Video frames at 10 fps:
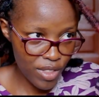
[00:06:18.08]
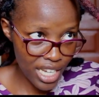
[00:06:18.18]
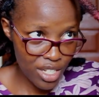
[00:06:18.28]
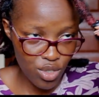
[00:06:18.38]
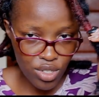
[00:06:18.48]

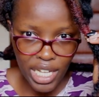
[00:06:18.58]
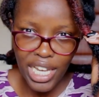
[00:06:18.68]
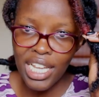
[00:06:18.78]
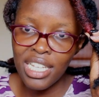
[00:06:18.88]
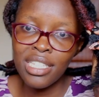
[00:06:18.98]
that, you
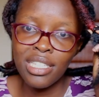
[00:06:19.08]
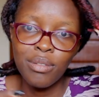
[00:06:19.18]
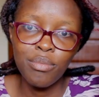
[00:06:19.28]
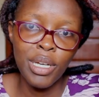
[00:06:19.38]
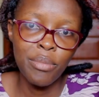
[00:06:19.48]
realize
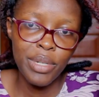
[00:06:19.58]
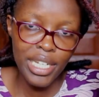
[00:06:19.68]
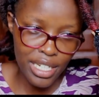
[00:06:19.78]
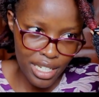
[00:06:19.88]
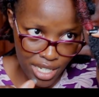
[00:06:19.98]
my
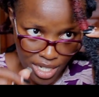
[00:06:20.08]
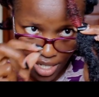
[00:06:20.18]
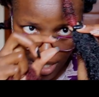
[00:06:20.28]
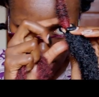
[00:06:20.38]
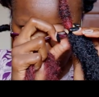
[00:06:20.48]
braid,
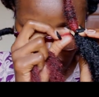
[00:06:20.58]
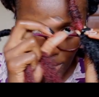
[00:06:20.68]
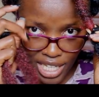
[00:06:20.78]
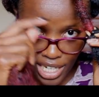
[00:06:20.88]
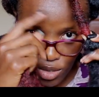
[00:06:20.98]
the
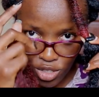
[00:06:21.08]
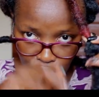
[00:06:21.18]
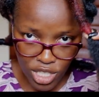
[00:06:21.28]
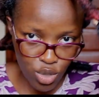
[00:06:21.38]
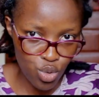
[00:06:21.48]
one that I was
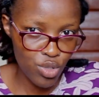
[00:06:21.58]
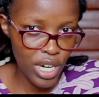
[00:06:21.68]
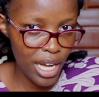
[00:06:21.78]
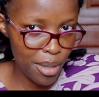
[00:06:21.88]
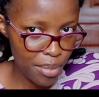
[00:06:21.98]
using to
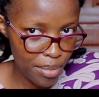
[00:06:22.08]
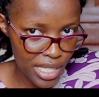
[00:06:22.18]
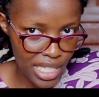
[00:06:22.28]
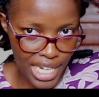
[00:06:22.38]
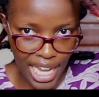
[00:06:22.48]
wrap,
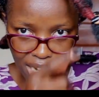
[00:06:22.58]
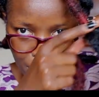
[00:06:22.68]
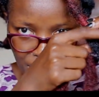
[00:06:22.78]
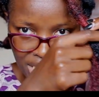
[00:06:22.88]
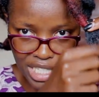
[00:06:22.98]
is
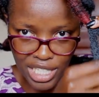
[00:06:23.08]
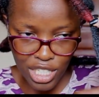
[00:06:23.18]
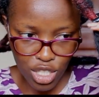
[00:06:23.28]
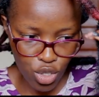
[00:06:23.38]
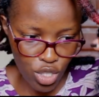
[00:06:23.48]
done, but this
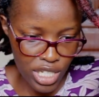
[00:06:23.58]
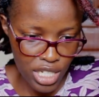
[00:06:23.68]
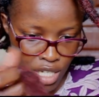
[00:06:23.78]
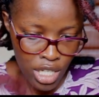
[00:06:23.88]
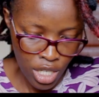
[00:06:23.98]
is not.
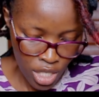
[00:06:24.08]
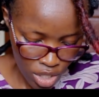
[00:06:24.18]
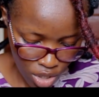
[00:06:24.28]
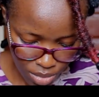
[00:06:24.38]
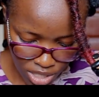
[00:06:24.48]

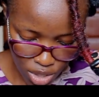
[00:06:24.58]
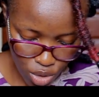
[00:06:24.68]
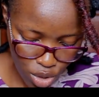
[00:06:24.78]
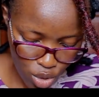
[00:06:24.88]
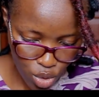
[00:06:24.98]
So I'm just
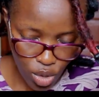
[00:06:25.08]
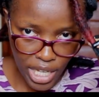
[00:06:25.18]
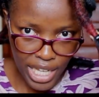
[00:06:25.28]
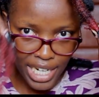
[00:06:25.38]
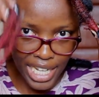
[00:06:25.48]
going to go
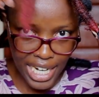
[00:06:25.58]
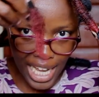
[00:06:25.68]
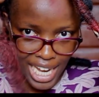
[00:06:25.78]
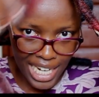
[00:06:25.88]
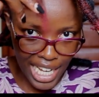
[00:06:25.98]
ahead and
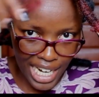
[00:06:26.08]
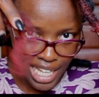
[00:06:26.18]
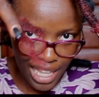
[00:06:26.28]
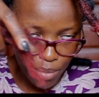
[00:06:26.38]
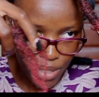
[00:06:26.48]
add
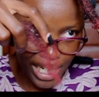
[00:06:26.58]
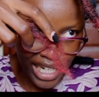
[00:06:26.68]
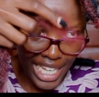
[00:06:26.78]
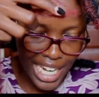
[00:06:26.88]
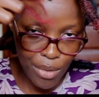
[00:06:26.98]
another
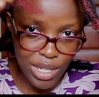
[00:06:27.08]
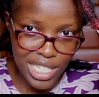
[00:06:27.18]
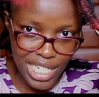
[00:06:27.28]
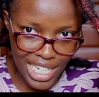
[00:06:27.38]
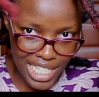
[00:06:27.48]
braid, and I will
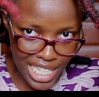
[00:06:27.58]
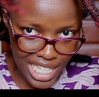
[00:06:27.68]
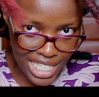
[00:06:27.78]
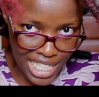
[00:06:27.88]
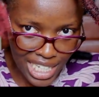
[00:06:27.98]
start the
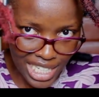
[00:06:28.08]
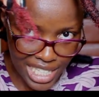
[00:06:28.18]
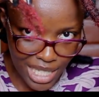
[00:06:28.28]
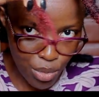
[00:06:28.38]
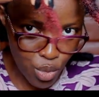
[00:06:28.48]
exact
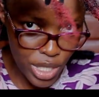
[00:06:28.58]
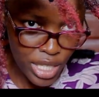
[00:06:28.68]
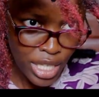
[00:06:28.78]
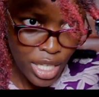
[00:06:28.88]
same way.